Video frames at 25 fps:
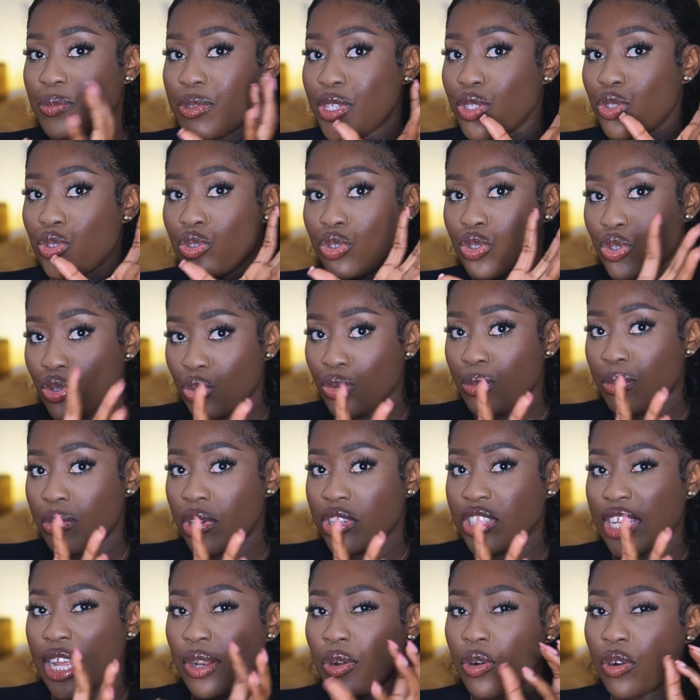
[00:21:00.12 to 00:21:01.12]
be too
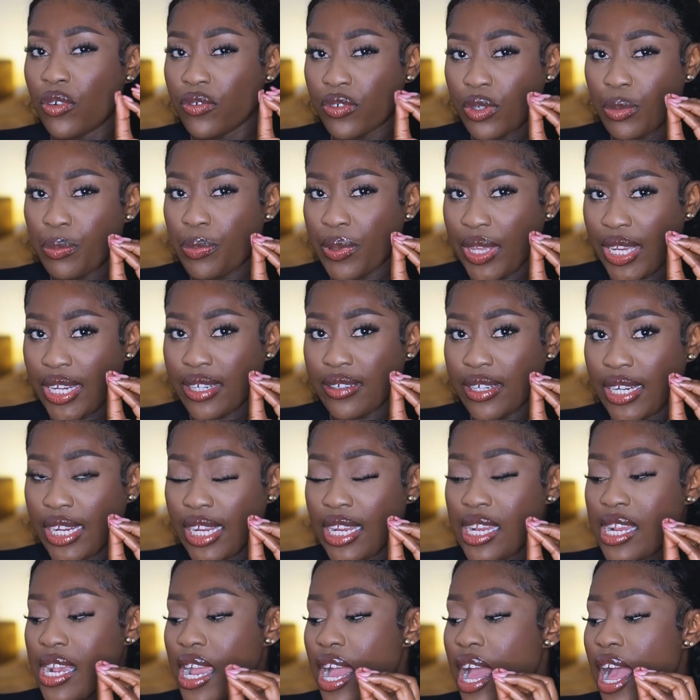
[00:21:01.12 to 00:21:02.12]
much and
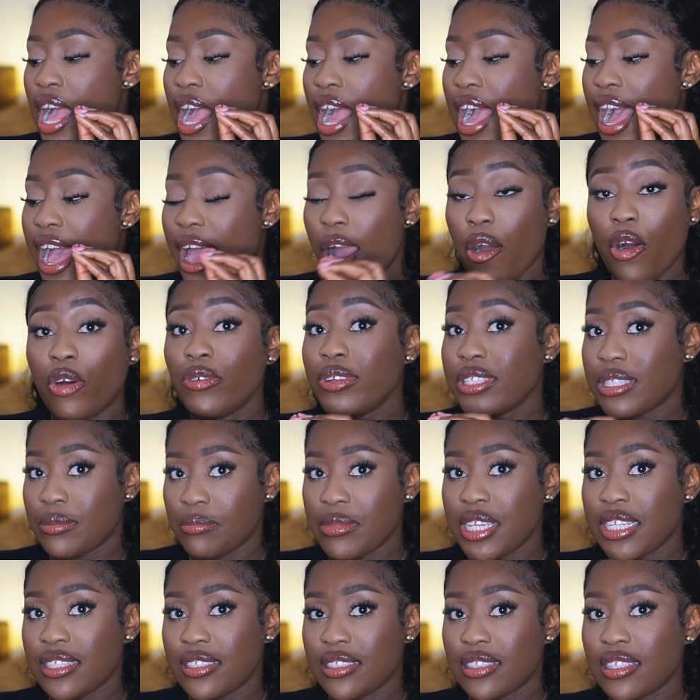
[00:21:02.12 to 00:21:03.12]
overbearing. I always
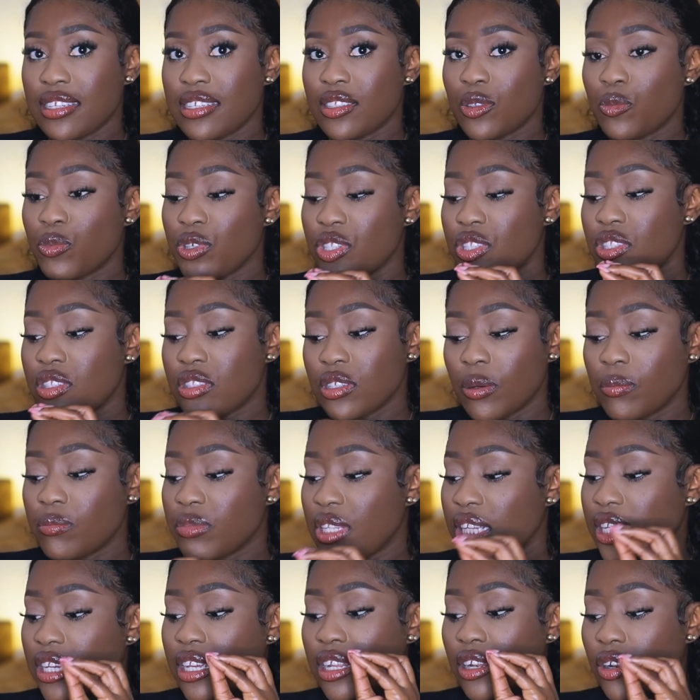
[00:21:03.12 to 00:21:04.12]
mix this with
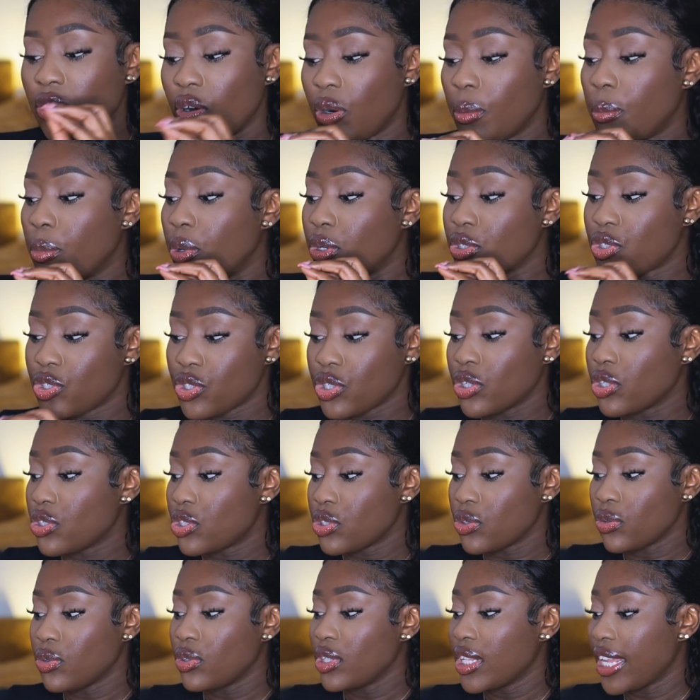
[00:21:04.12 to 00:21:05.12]
something a lot more
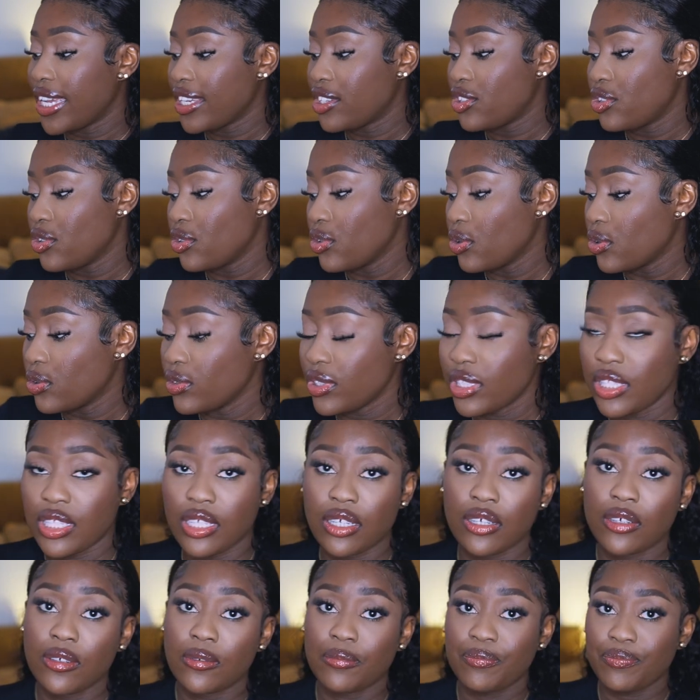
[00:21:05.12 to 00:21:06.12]
subtle, like, you know,
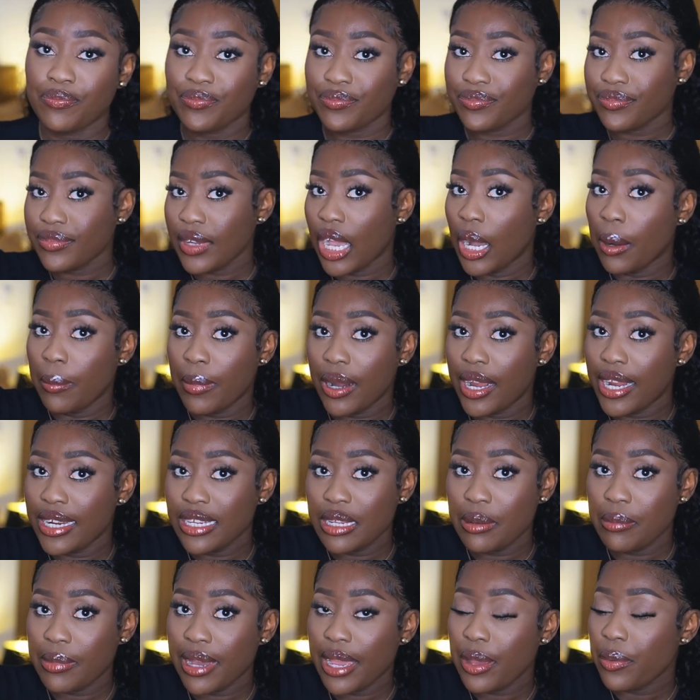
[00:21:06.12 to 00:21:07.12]
the
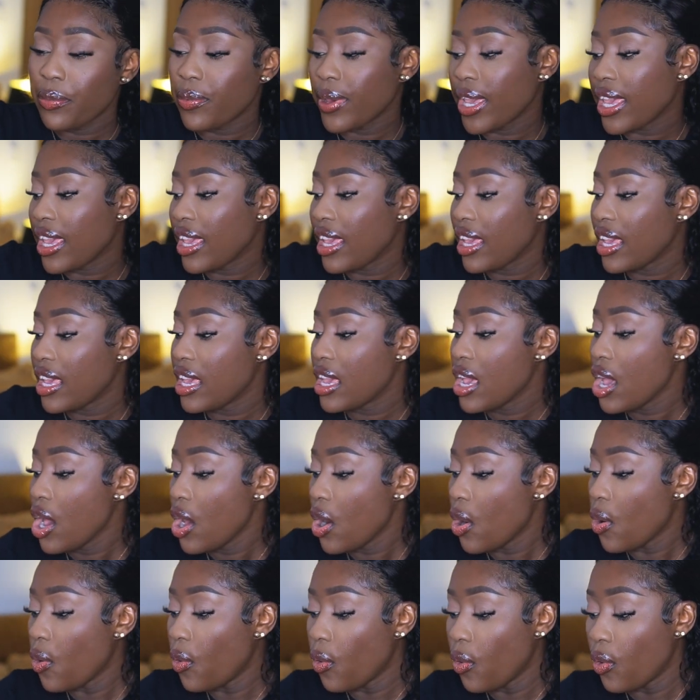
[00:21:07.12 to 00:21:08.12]
Armani My Way
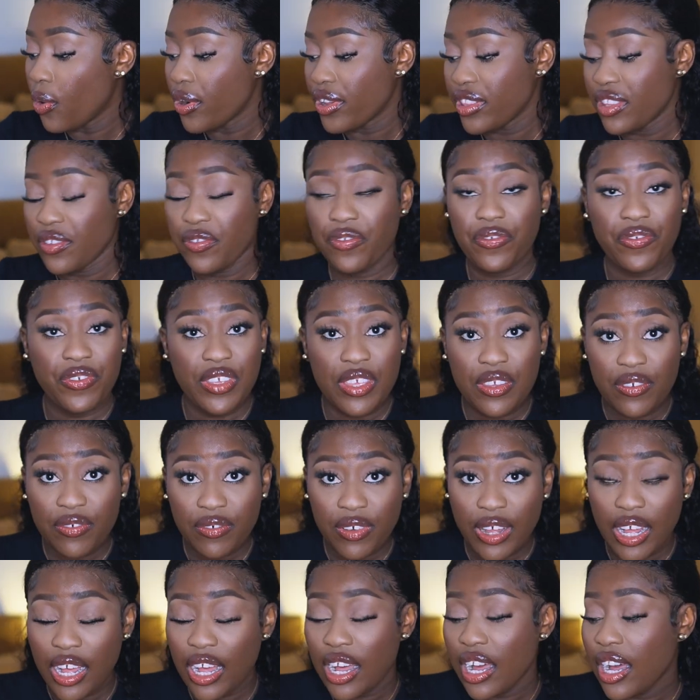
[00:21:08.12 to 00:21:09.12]
or the
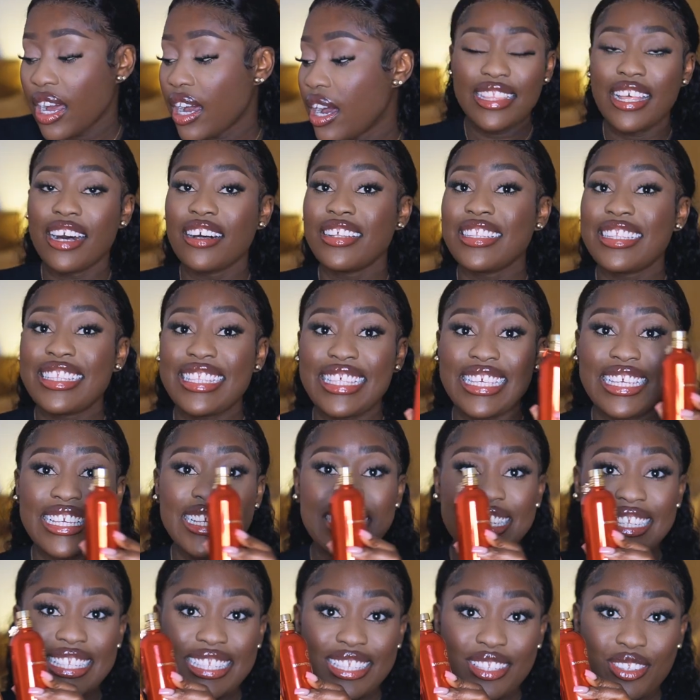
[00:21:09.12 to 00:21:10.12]
Fever. Now,
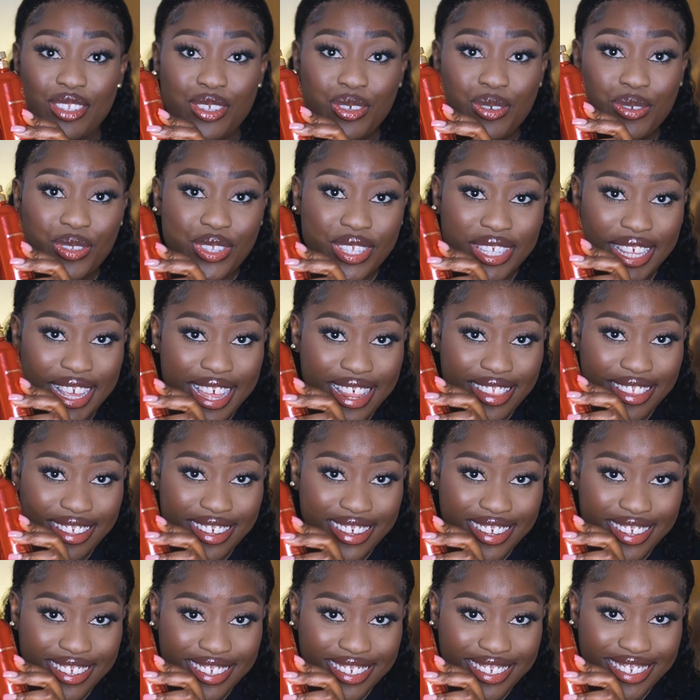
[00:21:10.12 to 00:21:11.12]
these two
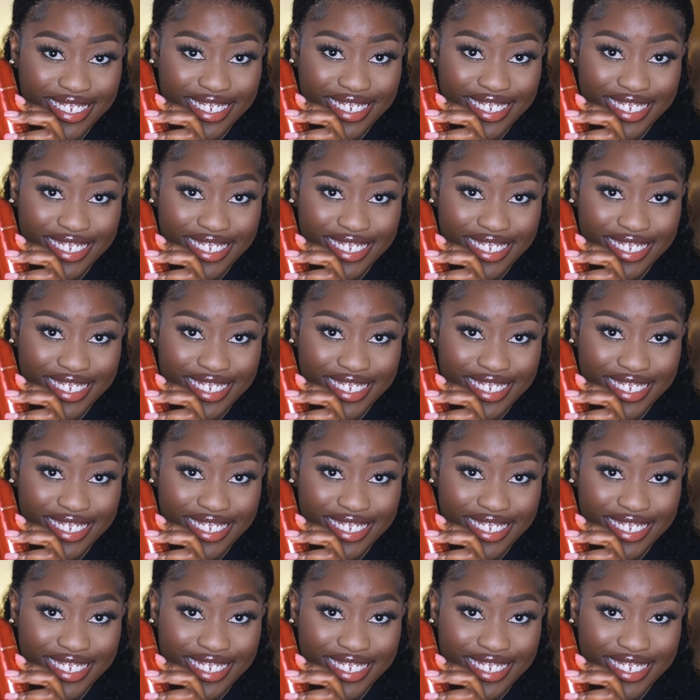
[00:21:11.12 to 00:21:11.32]
together,